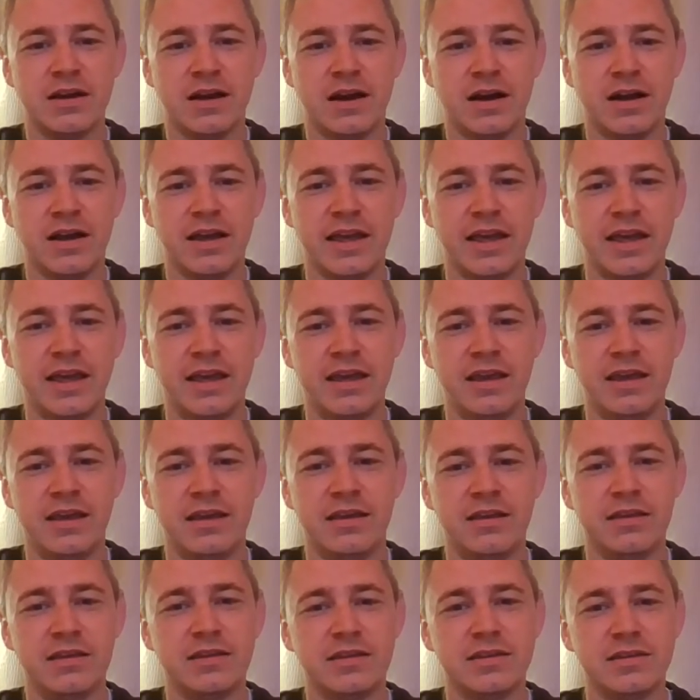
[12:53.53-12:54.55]

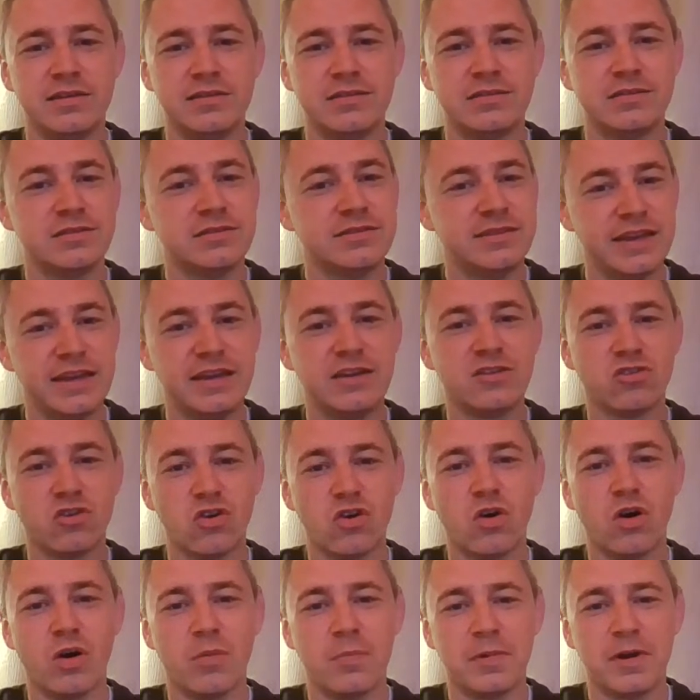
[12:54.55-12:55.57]
I did
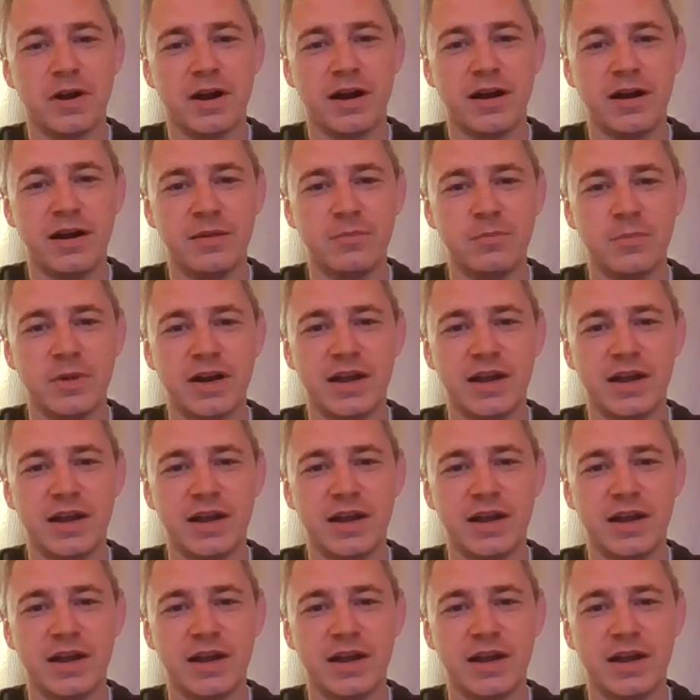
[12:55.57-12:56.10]
grow up in Ireland,